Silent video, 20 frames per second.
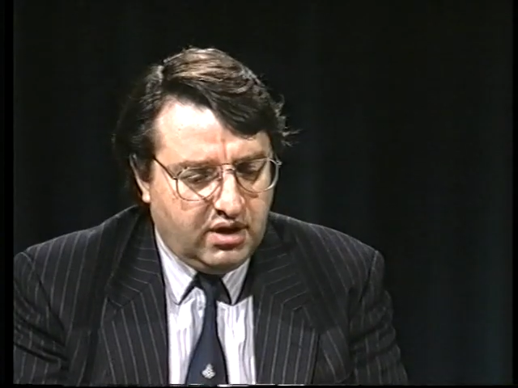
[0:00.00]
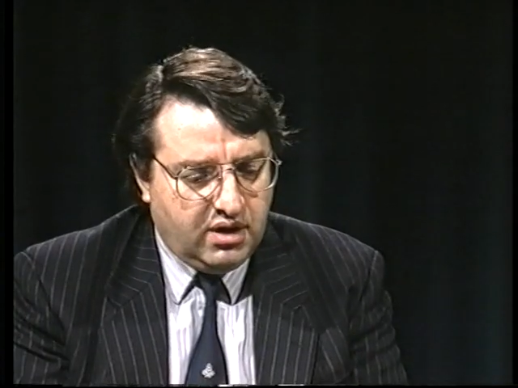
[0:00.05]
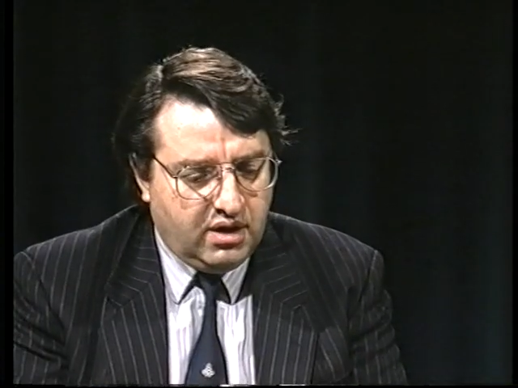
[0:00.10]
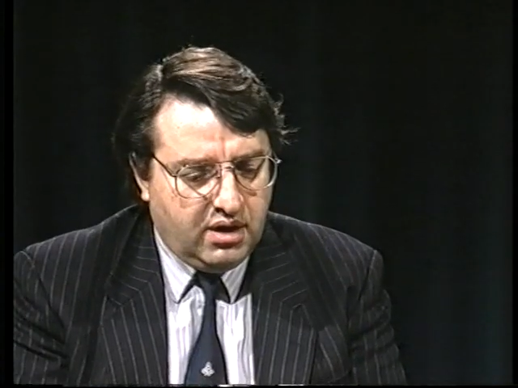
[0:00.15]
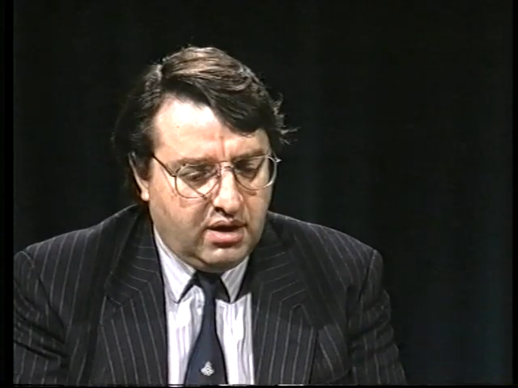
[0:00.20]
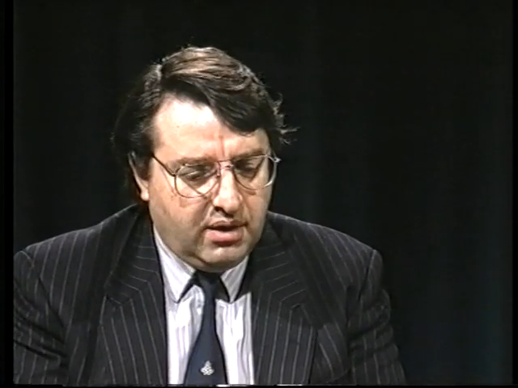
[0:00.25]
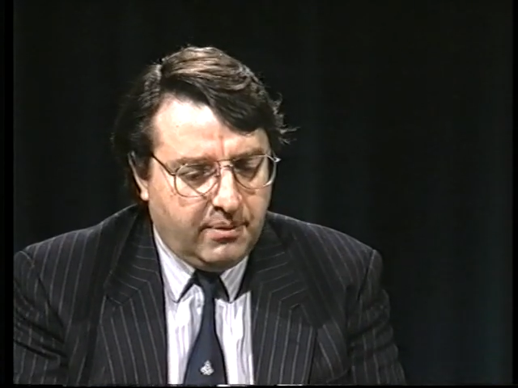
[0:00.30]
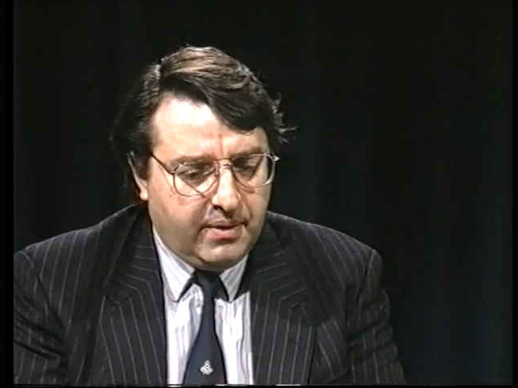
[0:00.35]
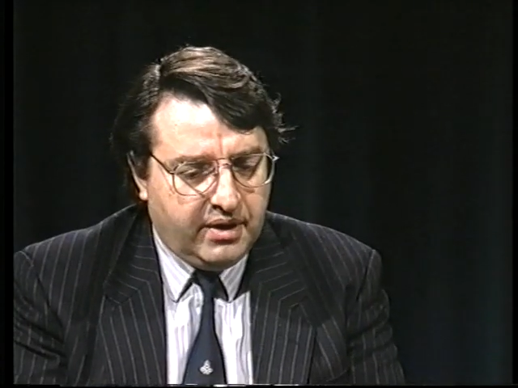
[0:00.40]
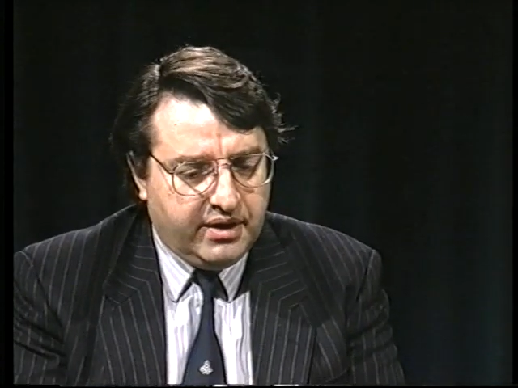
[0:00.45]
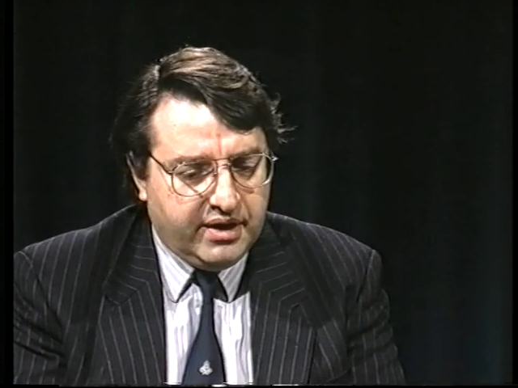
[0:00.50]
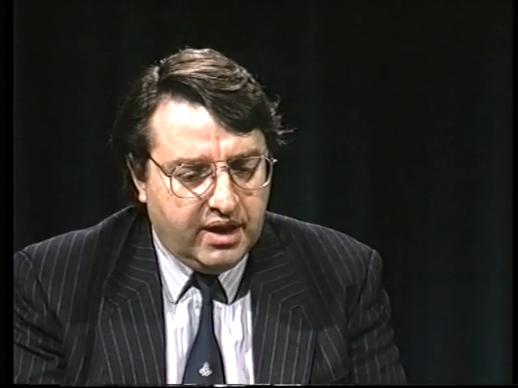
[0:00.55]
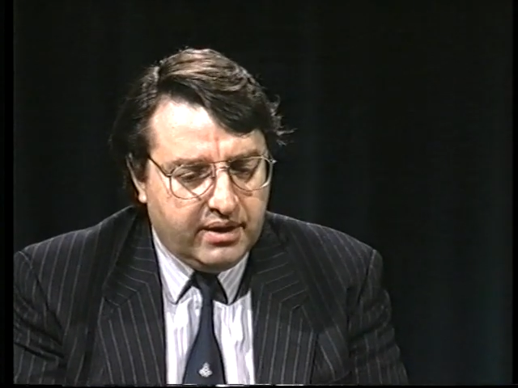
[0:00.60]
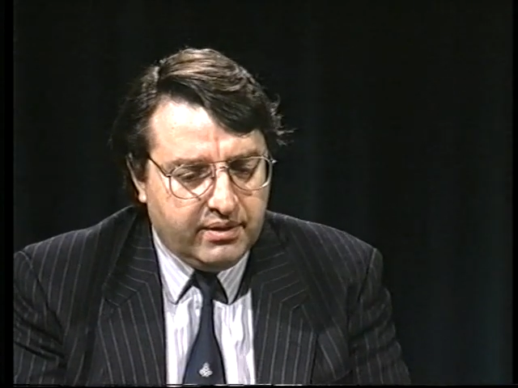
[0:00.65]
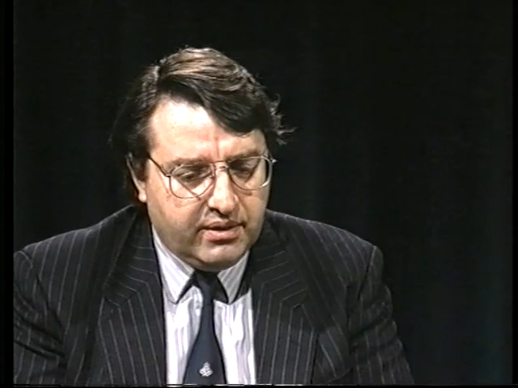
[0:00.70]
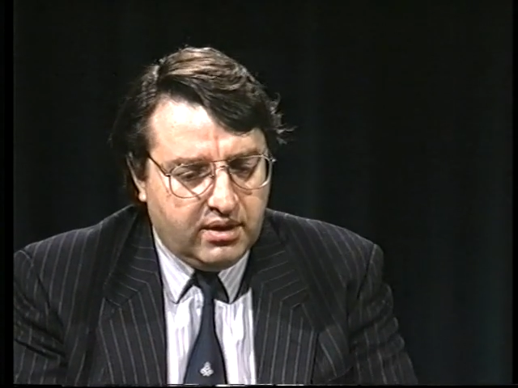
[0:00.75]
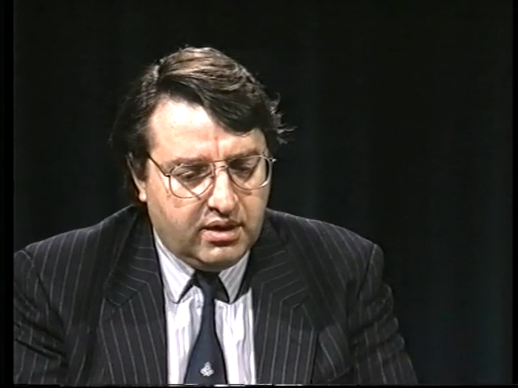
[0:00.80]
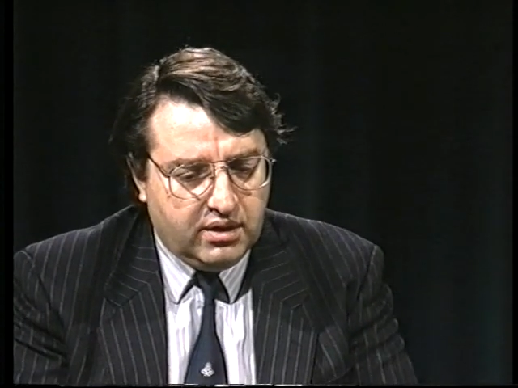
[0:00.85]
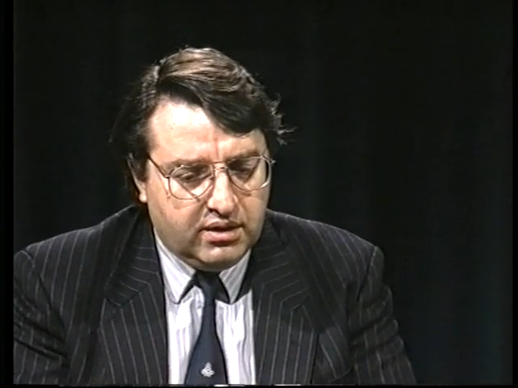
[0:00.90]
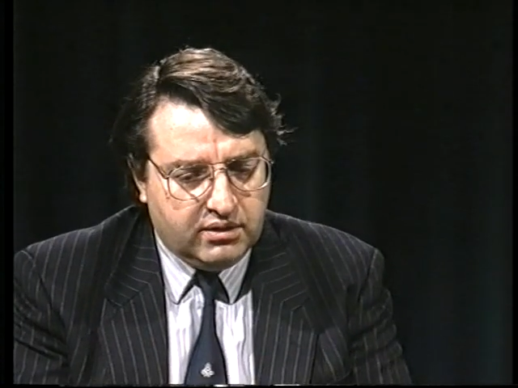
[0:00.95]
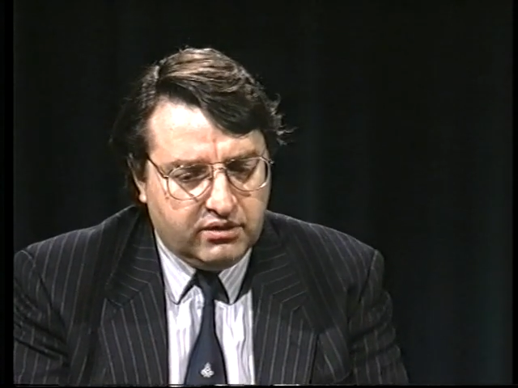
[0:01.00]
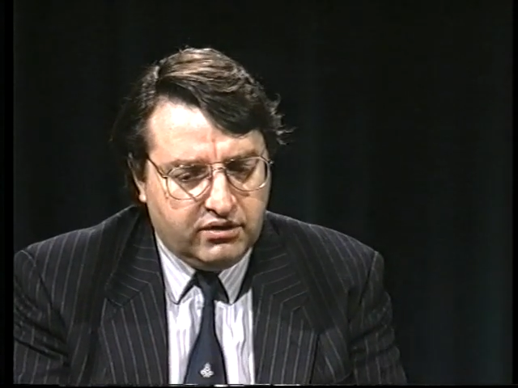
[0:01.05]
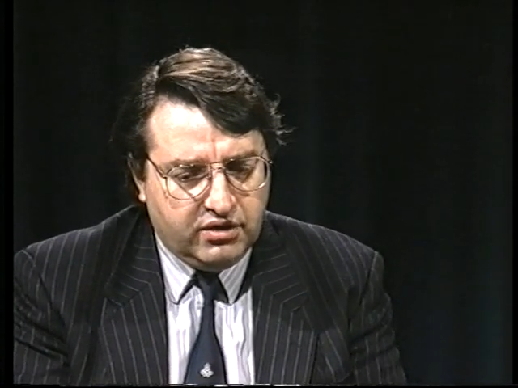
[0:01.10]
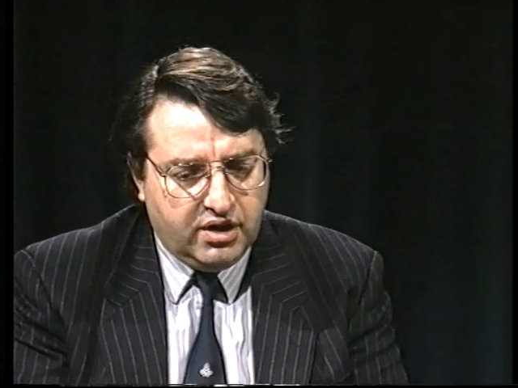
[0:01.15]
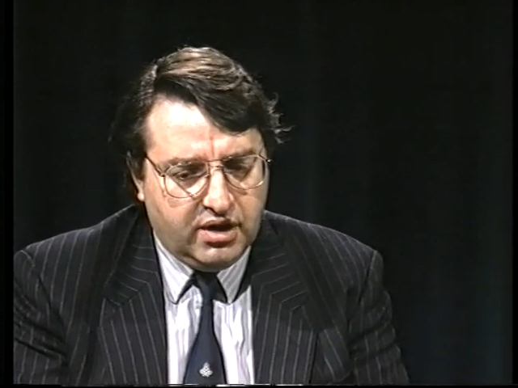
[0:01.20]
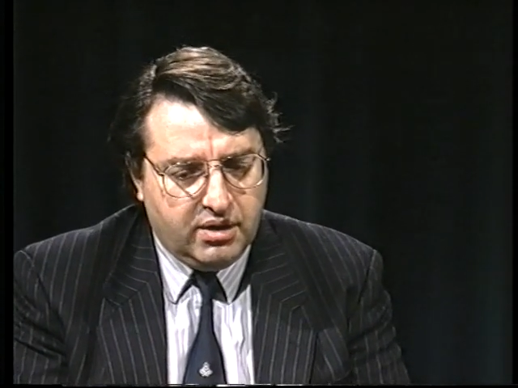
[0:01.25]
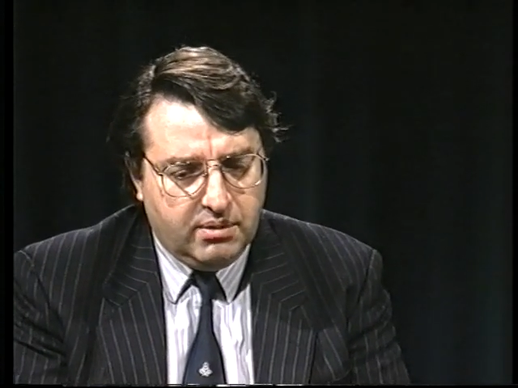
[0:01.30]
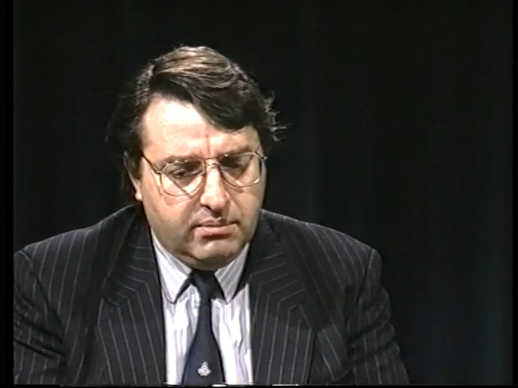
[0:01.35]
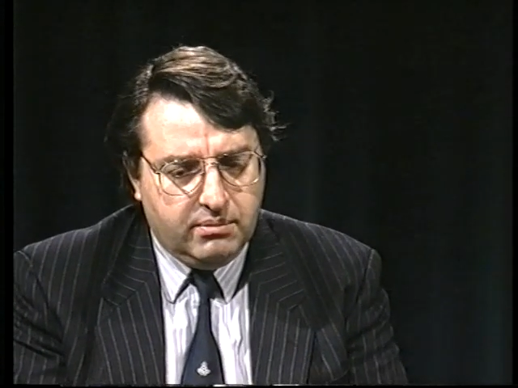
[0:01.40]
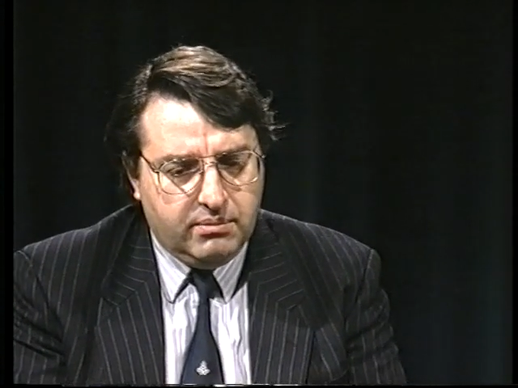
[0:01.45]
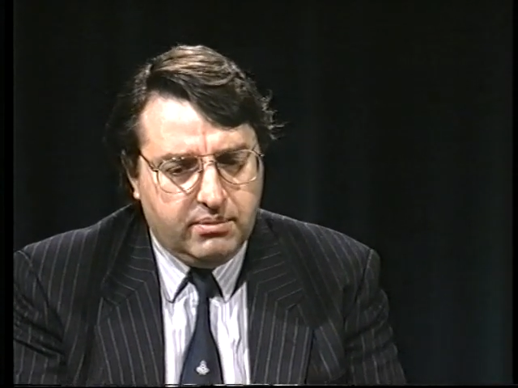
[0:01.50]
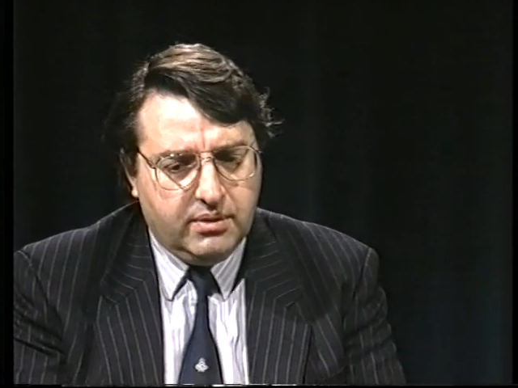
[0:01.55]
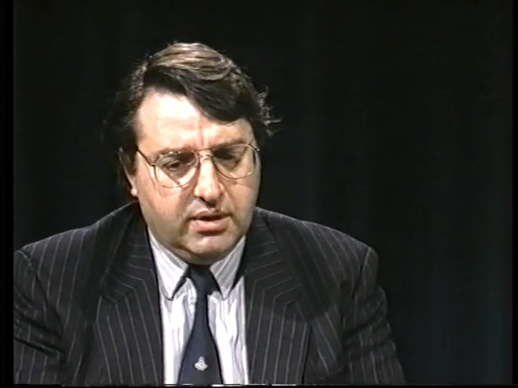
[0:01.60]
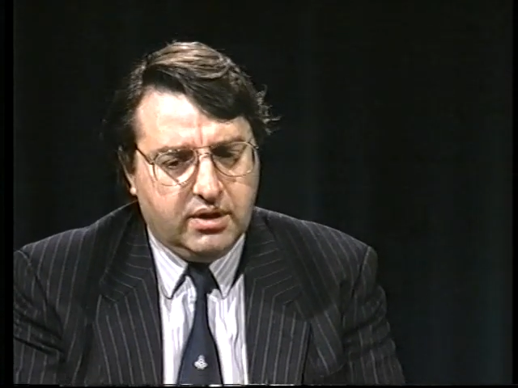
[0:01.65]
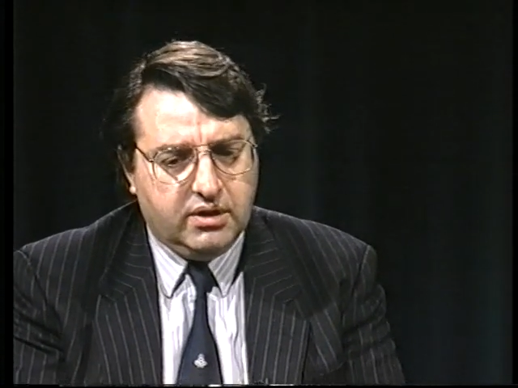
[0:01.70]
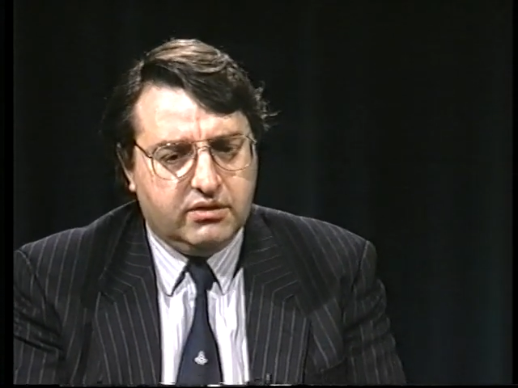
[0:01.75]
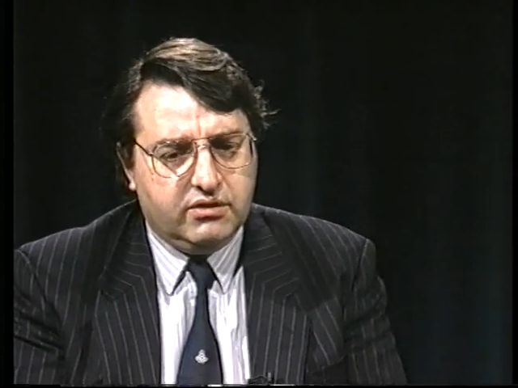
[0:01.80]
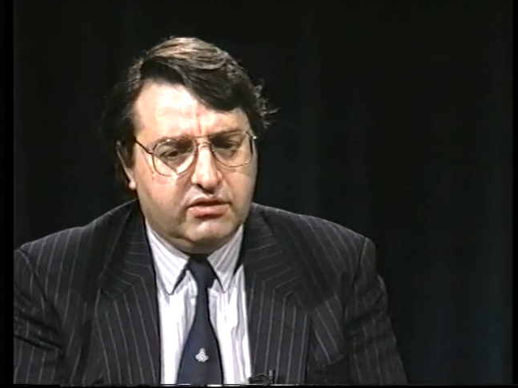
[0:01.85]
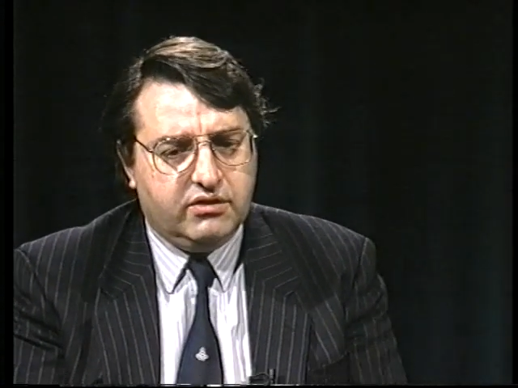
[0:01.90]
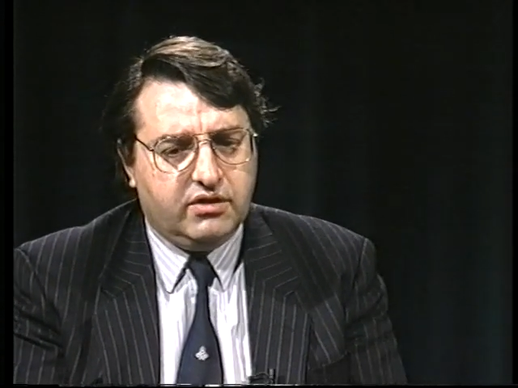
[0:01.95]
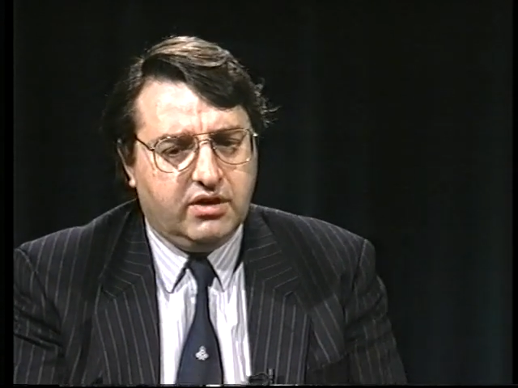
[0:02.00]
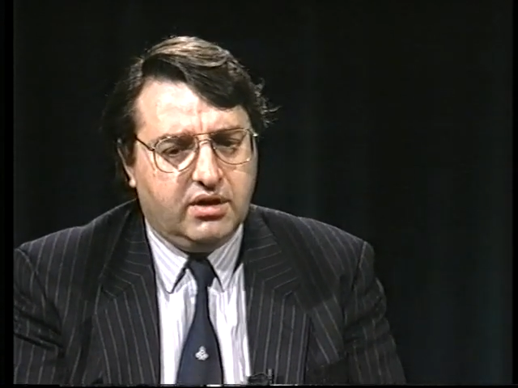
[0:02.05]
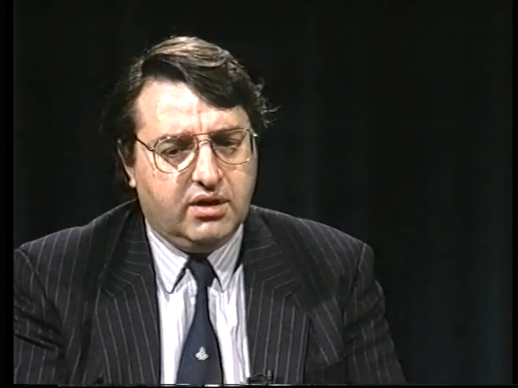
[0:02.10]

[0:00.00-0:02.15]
uh, another term that,